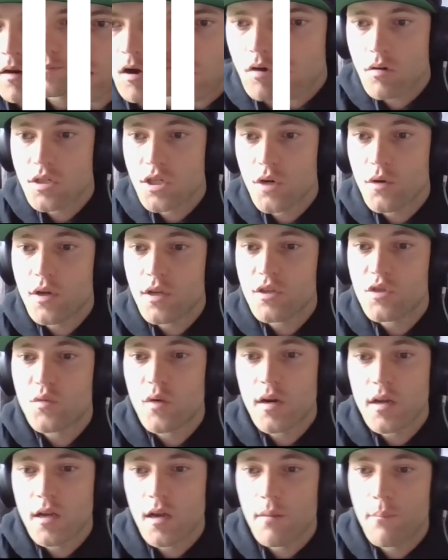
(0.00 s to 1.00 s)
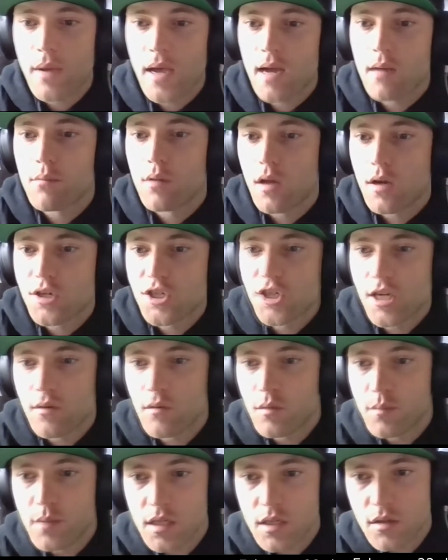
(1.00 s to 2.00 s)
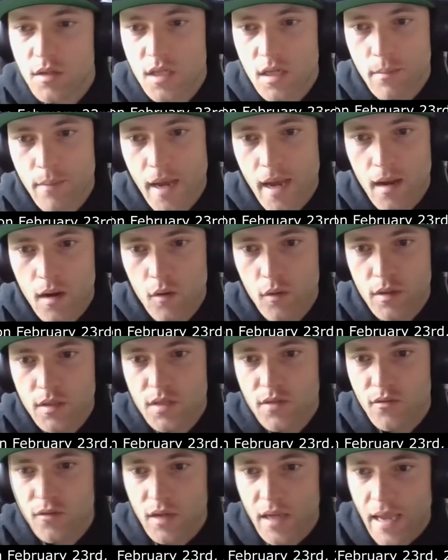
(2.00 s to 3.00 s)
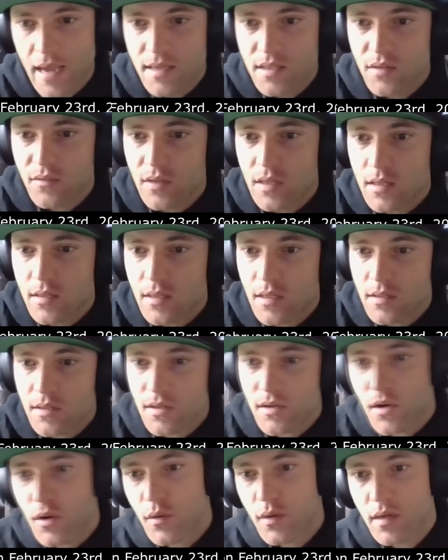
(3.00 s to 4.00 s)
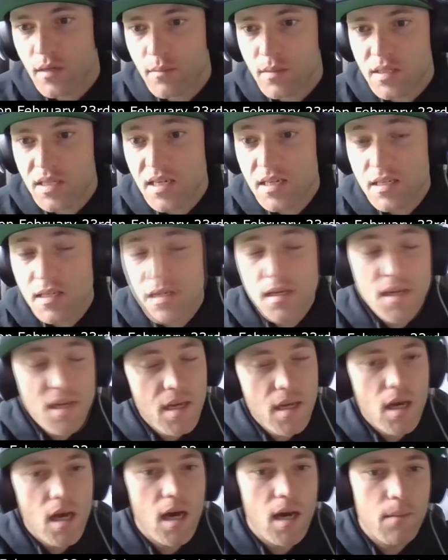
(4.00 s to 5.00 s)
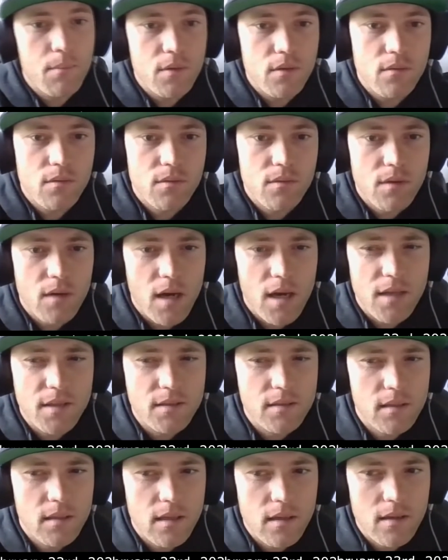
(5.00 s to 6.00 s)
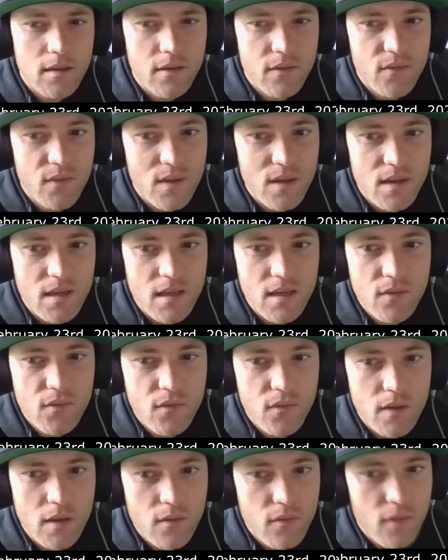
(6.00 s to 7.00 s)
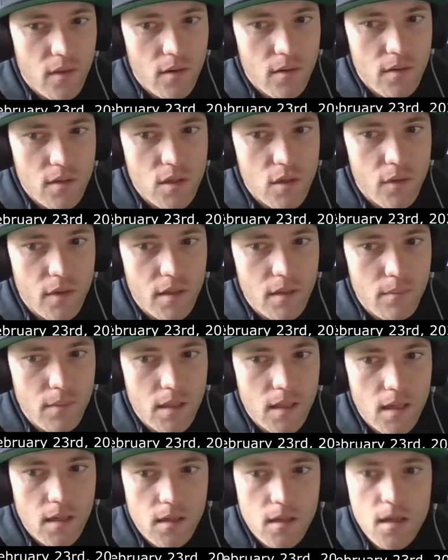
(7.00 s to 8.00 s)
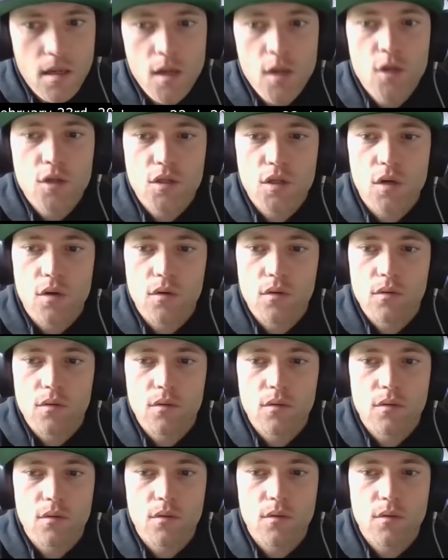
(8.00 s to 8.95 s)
All tokens running on PAC blockchain will be using PAC coins for gas fees. Is there going to be any? If there is going to be any. So